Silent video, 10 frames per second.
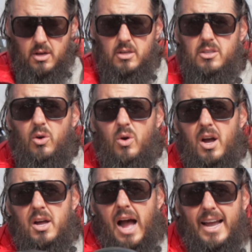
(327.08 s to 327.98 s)
So
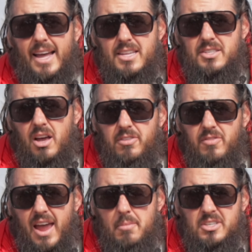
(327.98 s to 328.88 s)
I got this off of
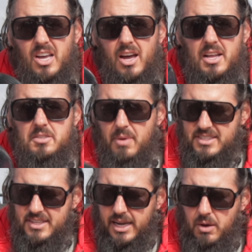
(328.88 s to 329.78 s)
Amazon. It's my
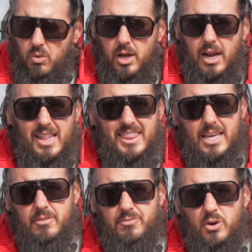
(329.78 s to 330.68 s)
second one. I
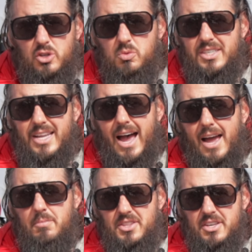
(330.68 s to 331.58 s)
think the first one
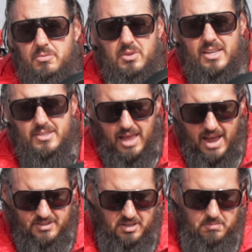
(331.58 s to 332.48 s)
died, but this one has
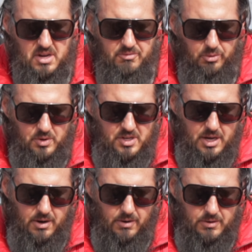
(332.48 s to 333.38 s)
lasted me for
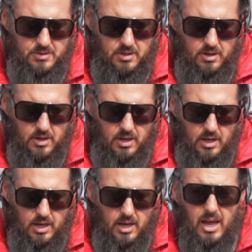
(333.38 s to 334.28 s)
years.
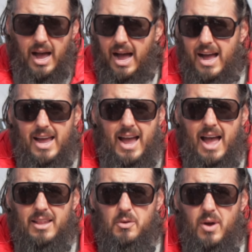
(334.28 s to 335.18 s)
I
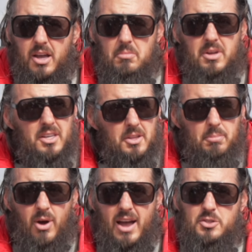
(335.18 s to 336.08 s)
highly recommend it. The
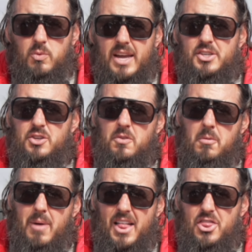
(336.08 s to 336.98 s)
price ranges from
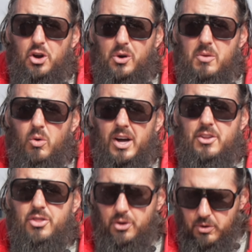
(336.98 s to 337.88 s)
about $31 to
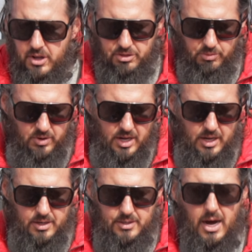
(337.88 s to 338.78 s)

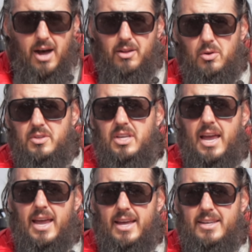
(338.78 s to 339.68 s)
$33,
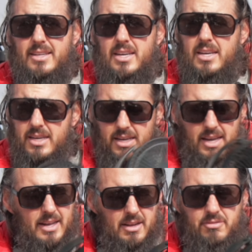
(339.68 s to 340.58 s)
and
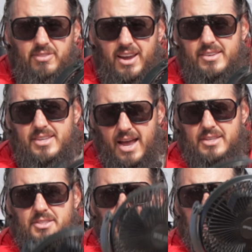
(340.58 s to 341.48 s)
it is
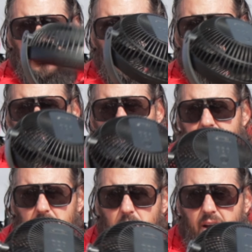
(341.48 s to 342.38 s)
fantastic. Goes
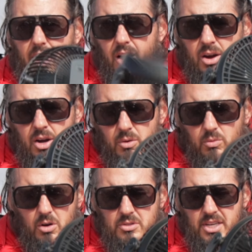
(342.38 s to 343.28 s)
anywhere,
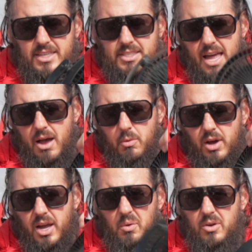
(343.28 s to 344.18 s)
rotates that
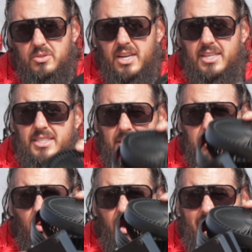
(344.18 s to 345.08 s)
way, rotates
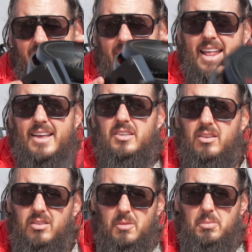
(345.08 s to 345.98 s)
this way, and has a
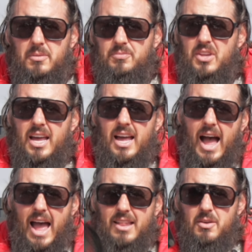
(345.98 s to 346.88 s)
clip.
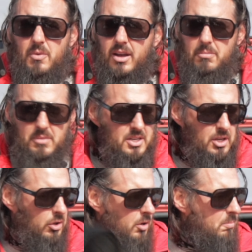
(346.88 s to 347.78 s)
Highly recommend a
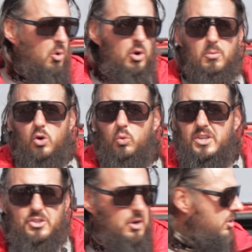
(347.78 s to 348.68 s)
little portable
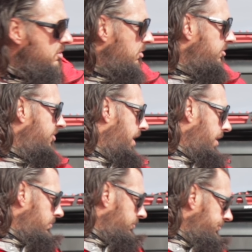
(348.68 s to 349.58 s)
rechargeable
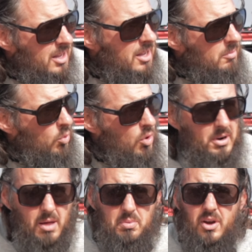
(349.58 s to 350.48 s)
fan. I'm warming
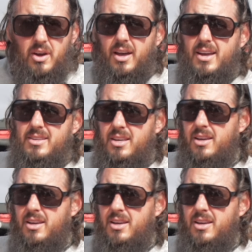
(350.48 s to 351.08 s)
up here, guys.